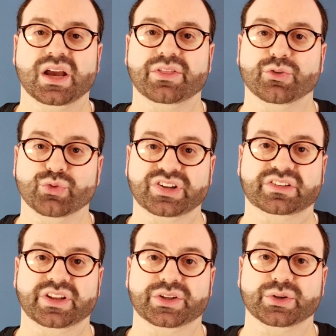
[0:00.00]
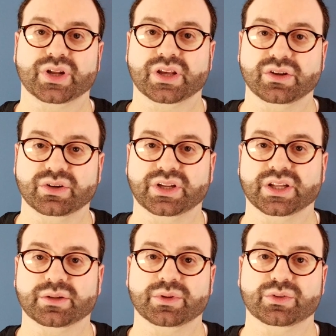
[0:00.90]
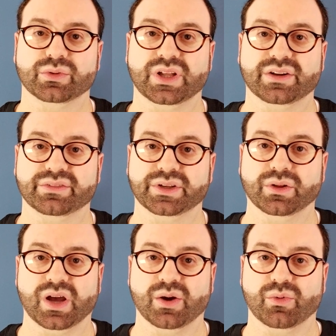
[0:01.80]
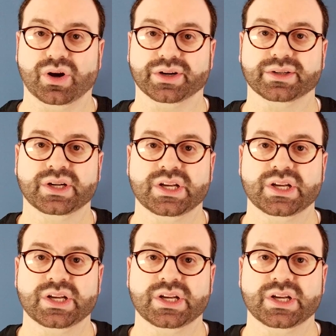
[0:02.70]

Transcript: the risk that they're taking could get them into a lot of legal hot water.